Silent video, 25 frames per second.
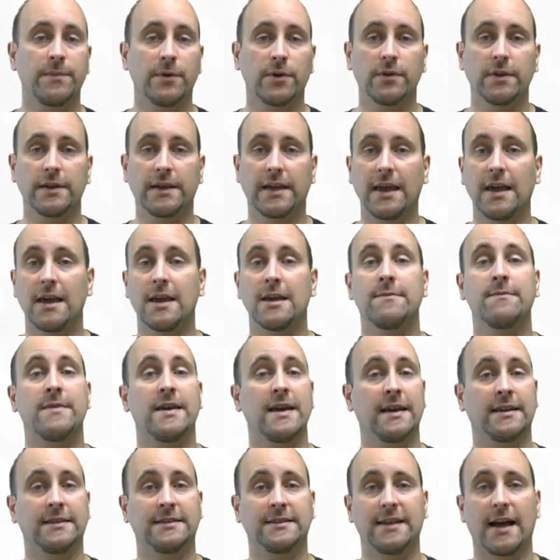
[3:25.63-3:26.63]
to build a game
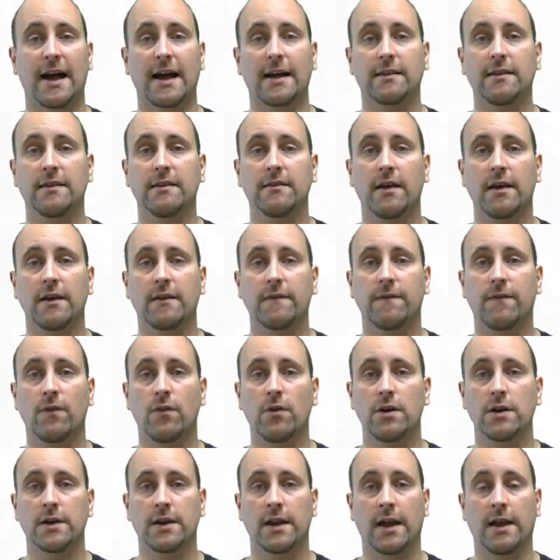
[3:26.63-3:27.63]
exactly like
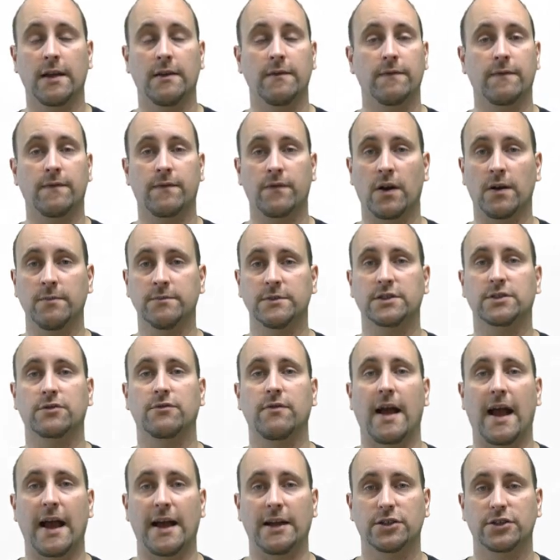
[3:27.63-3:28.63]
Fortnite from
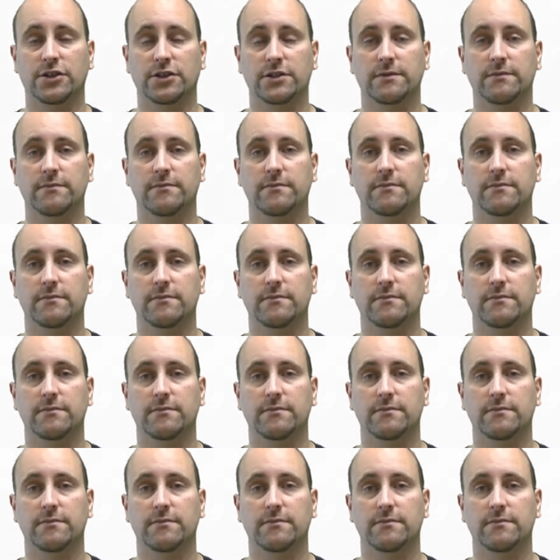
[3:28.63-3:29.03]
scratch.